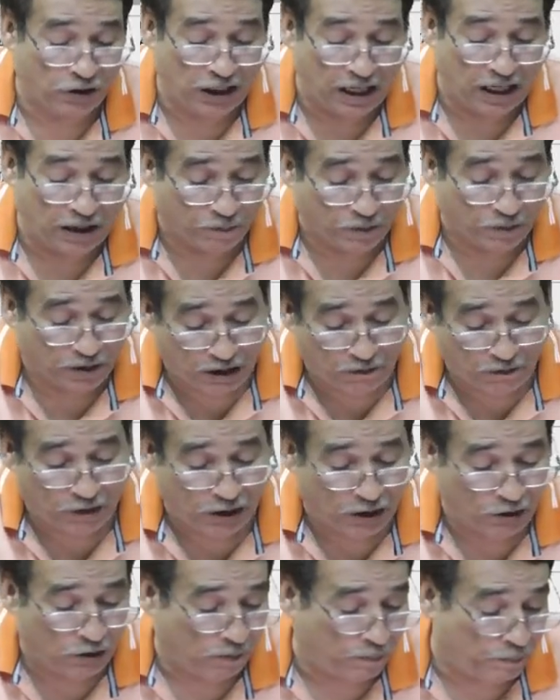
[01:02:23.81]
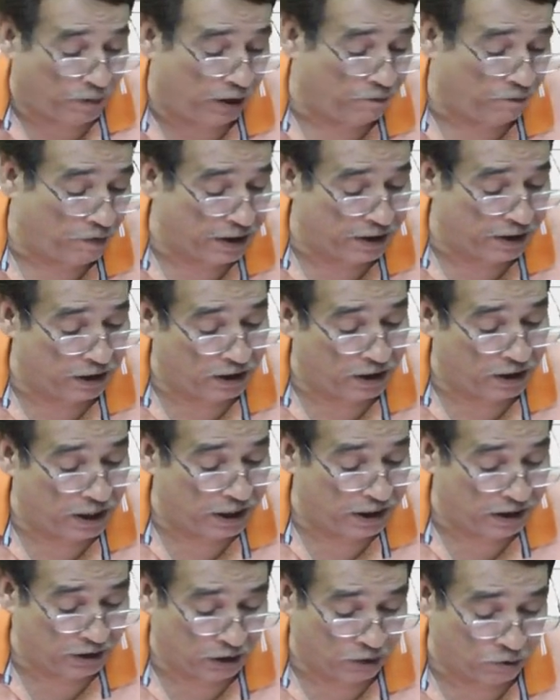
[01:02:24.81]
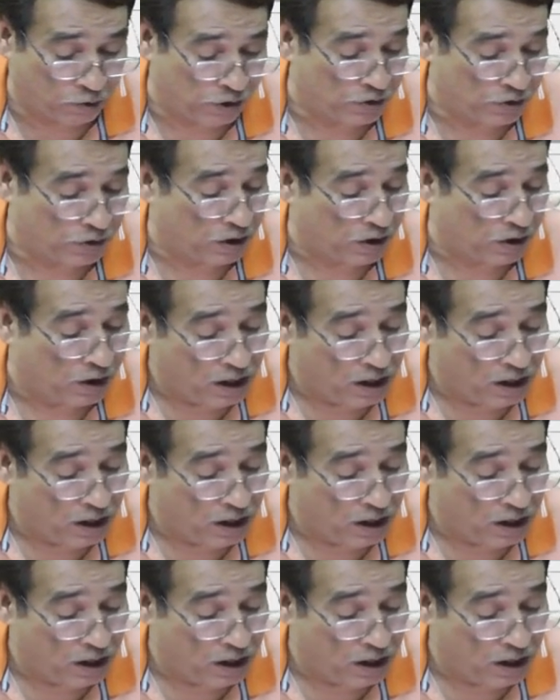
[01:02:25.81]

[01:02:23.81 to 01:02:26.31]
I am giving you a brief idea regarding the question.